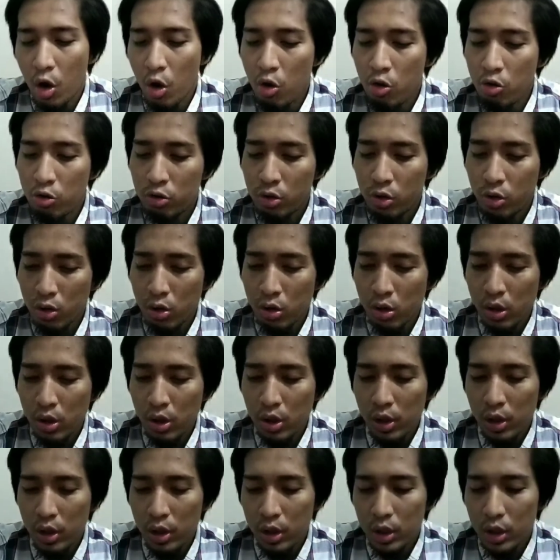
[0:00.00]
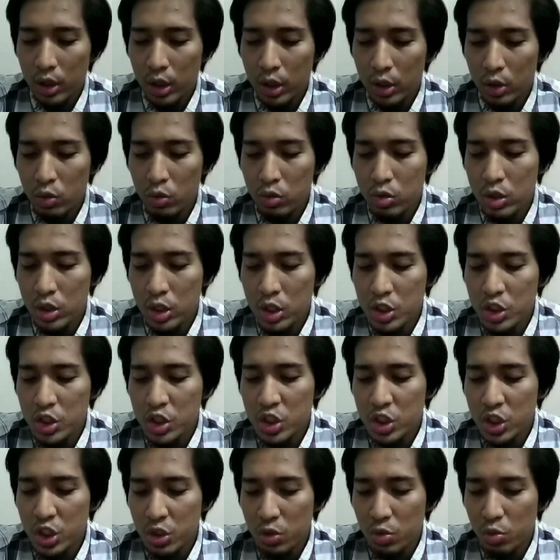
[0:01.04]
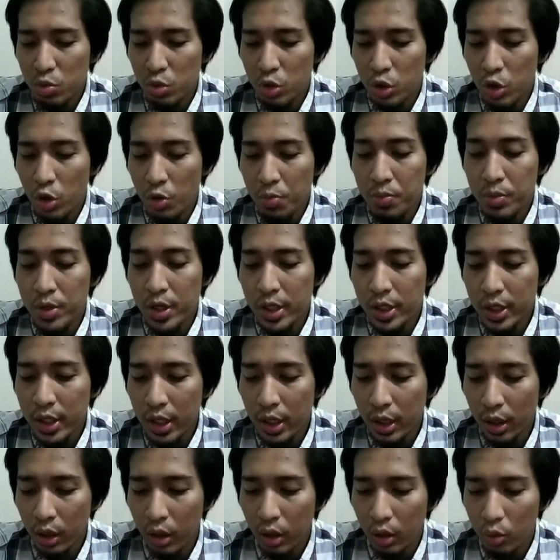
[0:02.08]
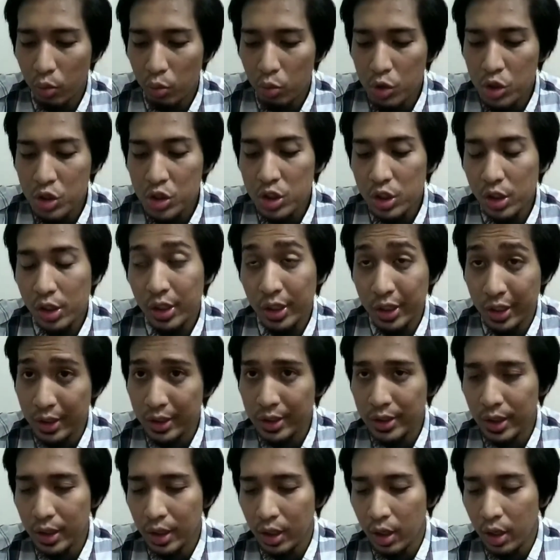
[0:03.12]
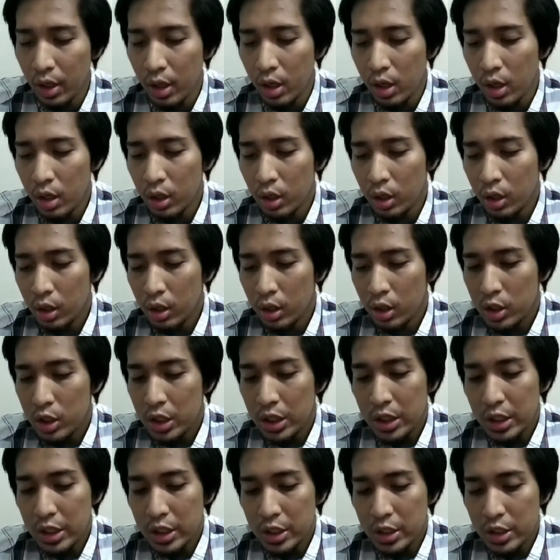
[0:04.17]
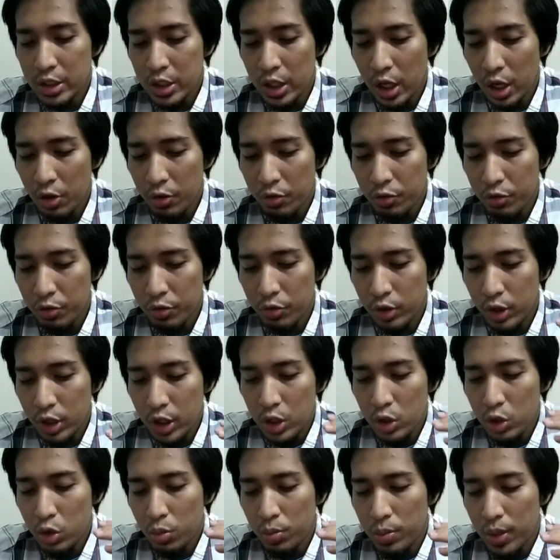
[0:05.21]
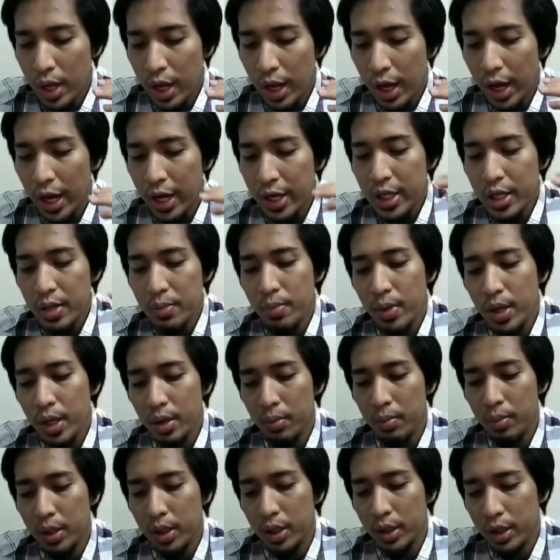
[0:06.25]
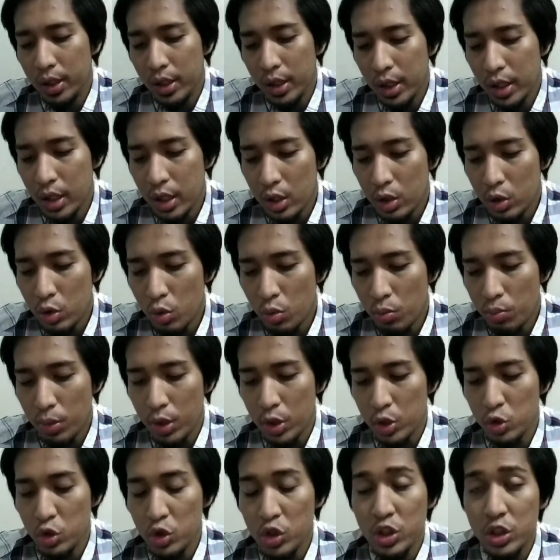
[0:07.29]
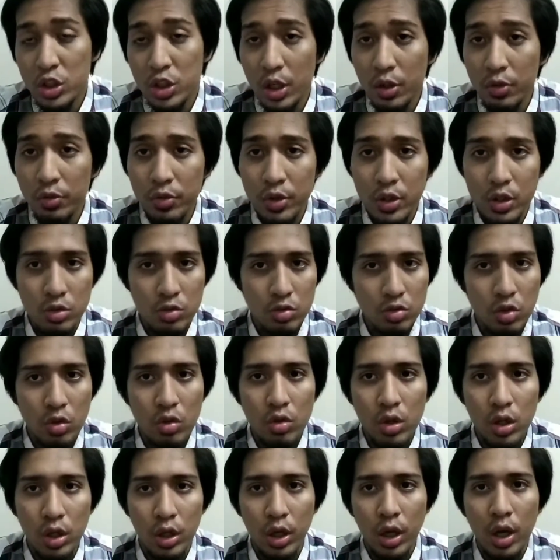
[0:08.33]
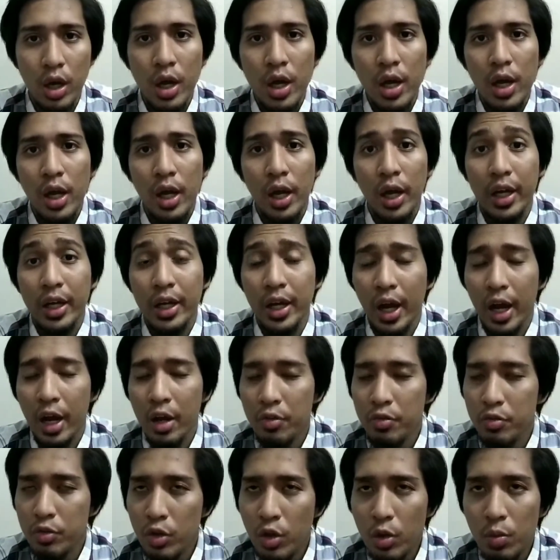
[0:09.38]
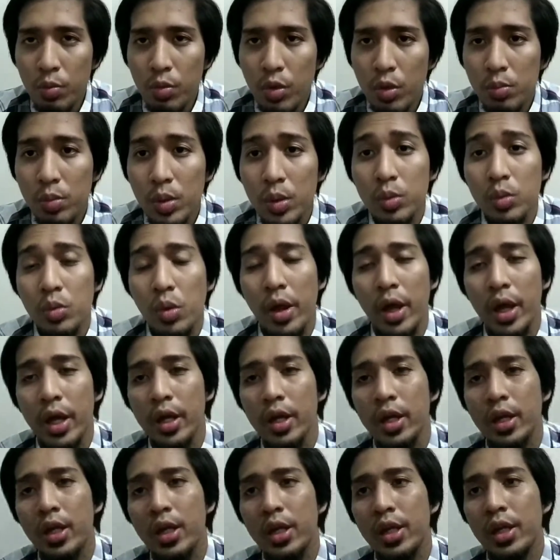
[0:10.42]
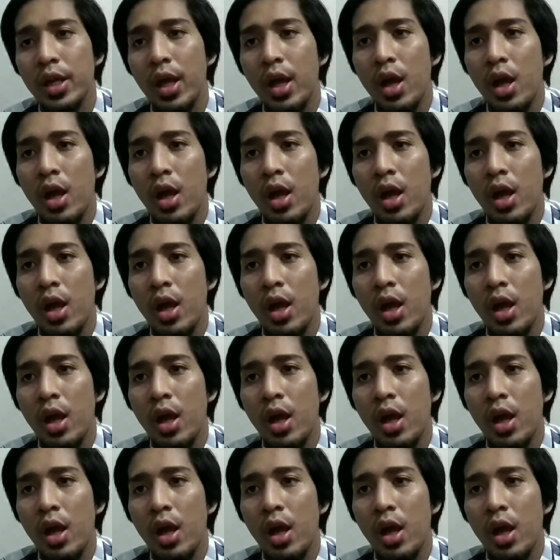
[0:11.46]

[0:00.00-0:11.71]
or roll into thin sheet without breaking, which is shaft need to be higher malleability to make sure shaft is stronger and have no problem to handle